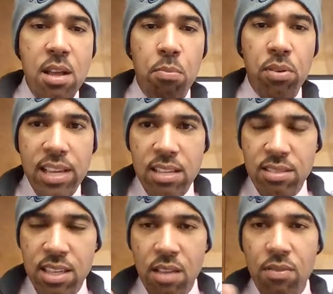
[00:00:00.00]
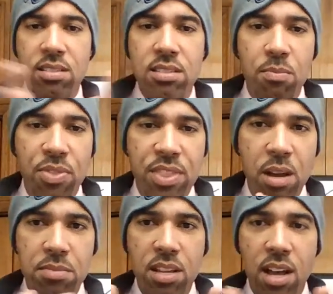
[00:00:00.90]
please give us some
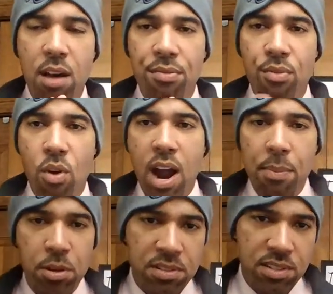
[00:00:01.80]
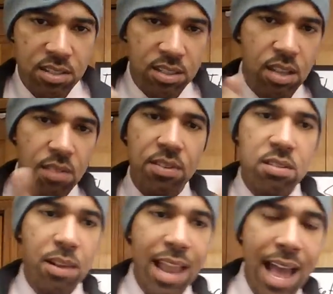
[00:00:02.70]
thumbs up for our optimization. Give us
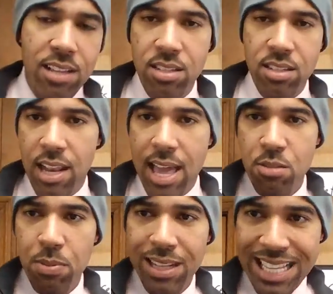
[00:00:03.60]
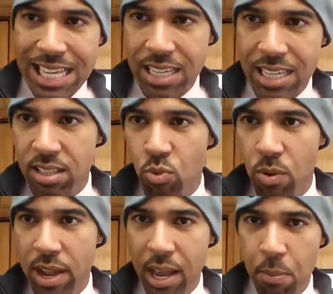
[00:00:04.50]
some likes, class, please. What do
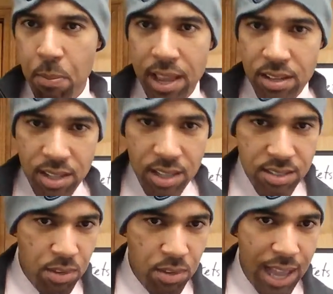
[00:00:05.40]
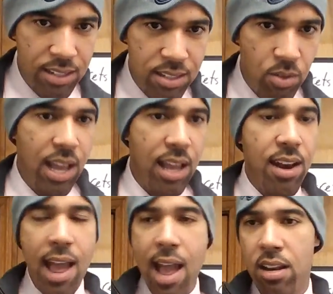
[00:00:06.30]
I got to pay to get some likes? I only got
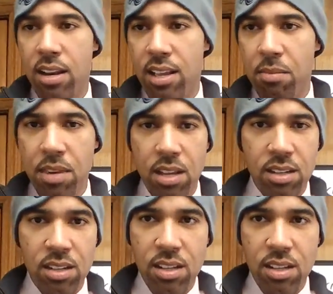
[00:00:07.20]
nine today. I'm not.